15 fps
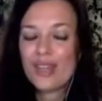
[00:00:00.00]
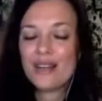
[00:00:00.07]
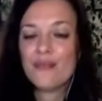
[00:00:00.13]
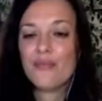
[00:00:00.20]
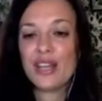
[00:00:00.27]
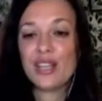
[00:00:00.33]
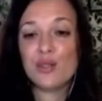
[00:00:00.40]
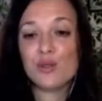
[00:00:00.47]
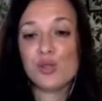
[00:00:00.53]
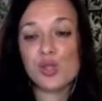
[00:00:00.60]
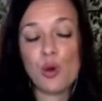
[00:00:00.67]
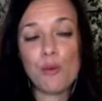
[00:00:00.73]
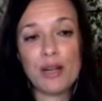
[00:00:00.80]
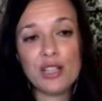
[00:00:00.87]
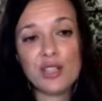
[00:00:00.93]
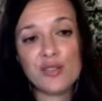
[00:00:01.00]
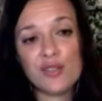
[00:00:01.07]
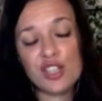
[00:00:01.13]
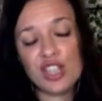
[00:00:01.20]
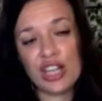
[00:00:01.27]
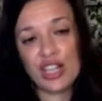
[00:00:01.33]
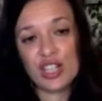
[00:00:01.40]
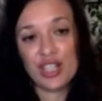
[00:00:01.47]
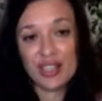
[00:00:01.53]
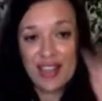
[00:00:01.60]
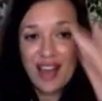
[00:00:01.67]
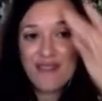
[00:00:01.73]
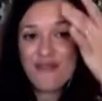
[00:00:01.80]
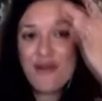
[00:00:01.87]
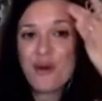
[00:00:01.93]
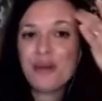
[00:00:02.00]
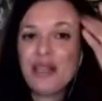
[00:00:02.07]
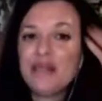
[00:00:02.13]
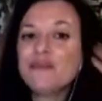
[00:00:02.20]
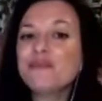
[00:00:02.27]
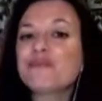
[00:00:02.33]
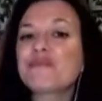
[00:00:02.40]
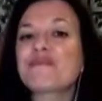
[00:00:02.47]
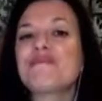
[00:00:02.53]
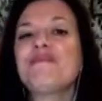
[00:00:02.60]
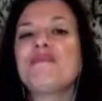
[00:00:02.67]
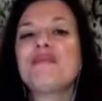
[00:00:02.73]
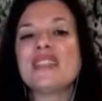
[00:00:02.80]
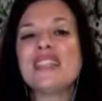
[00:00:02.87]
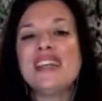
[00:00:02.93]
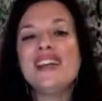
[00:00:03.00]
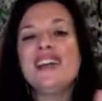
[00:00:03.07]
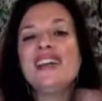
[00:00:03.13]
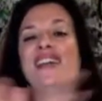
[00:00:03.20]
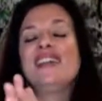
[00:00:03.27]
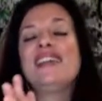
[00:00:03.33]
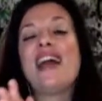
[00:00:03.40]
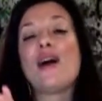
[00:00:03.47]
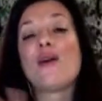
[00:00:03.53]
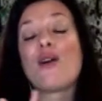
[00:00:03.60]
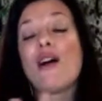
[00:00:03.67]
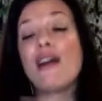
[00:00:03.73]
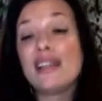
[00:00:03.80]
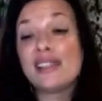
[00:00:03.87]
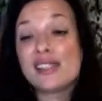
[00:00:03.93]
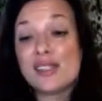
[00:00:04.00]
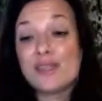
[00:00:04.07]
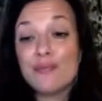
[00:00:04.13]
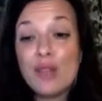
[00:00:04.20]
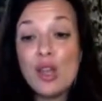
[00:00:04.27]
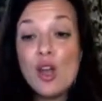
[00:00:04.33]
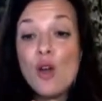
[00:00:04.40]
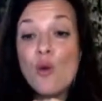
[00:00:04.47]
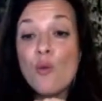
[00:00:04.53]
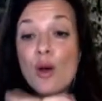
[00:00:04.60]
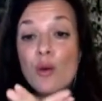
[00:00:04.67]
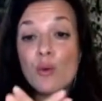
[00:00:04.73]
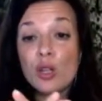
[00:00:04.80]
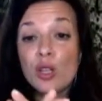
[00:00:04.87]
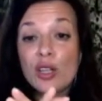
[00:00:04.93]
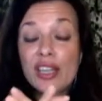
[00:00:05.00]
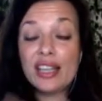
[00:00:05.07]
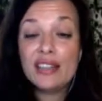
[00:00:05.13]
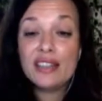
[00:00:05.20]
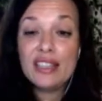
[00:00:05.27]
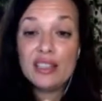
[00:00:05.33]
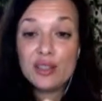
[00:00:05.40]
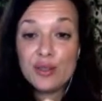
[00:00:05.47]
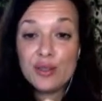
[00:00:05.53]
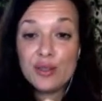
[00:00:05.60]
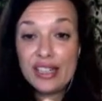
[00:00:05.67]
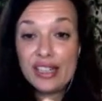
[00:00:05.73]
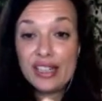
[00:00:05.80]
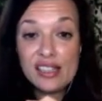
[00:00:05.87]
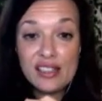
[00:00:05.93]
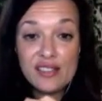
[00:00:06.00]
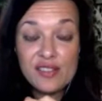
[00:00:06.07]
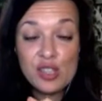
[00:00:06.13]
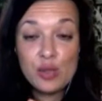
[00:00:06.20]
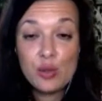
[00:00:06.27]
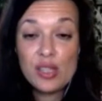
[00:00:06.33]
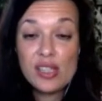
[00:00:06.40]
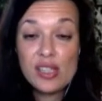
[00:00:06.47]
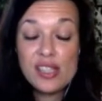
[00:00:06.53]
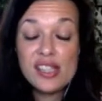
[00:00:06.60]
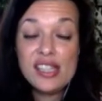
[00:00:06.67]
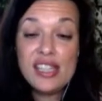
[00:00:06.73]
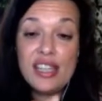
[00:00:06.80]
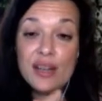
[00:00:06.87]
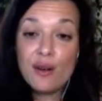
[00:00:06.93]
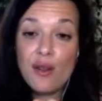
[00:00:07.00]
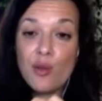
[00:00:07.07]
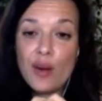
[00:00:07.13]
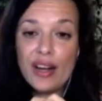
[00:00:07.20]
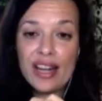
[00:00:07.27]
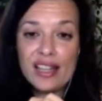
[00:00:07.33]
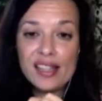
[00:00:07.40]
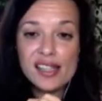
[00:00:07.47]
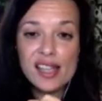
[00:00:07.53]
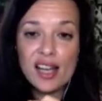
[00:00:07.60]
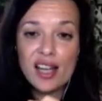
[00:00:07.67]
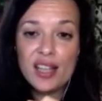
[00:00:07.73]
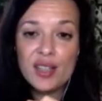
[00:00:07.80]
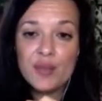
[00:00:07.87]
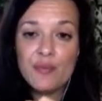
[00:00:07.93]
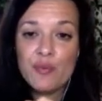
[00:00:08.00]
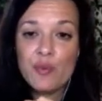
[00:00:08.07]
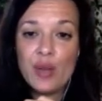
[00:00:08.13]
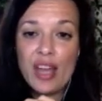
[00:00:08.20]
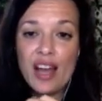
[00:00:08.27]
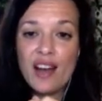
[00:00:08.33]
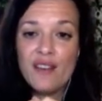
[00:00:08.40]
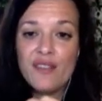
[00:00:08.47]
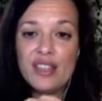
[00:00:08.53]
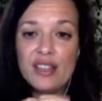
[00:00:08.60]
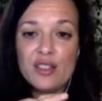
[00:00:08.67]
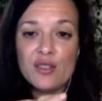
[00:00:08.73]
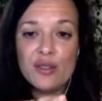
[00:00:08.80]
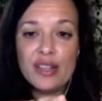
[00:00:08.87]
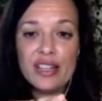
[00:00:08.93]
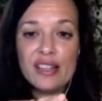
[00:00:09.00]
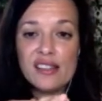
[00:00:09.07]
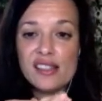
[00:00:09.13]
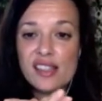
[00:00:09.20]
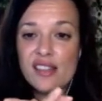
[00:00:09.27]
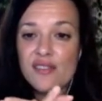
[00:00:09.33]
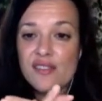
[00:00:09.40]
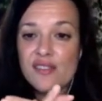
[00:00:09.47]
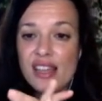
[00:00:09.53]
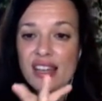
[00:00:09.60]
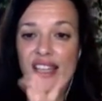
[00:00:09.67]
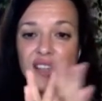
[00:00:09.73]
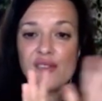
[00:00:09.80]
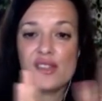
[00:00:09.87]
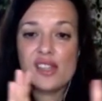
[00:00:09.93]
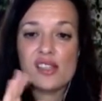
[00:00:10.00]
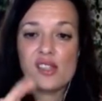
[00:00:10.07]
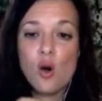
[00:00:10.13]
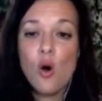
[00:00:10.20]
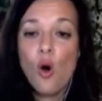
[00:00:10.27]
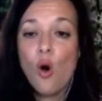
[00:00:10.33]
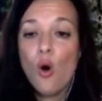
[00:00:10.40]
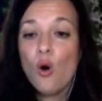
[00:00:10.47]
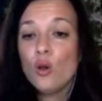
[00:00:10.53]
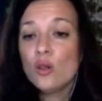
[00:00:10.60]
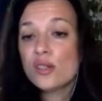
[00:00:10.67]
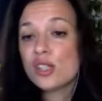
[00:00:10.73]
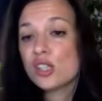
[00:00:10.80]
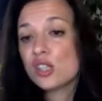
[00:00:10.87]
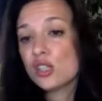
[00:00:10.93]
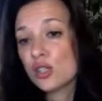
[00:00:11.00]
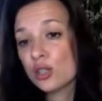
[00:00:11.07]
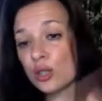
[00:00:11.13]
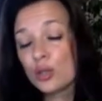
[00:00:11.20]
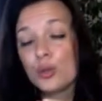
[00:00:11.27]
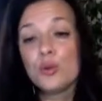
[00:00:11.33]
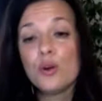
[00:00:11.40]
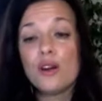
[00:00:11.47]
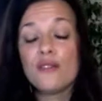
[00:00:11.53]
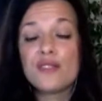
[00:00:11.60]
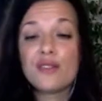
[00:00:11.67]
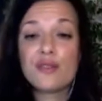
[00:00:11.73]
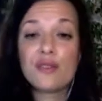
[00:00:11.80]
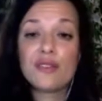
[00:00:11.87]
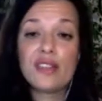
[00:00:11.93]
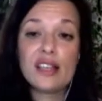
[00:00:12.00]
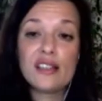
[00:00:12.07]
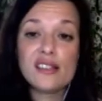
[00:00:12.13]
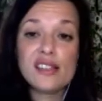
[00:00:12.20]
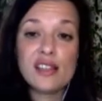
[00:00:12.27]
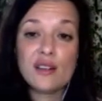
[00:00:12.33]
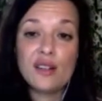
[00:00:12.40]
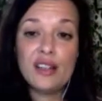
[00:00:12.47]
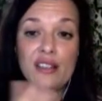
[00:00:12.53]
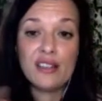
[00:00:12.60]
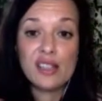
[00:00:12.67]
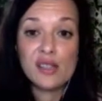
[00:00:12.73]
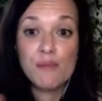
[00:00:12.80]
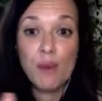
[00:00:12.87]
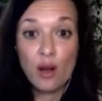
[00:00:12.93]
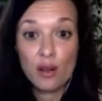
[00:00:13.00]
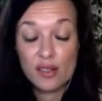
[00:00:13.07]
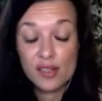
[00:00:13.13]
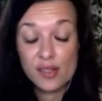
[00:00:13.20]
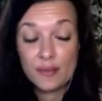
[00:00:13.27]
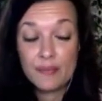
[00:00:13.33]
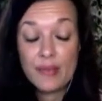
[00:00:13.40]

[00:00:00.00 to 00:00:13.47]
Thank you so much for changing that for me. Now, guys, when we're looking at the ingredients list, you can see here on the right-hand side, we have the ingredients list, and it gives us a whole slew of different things that are in this box.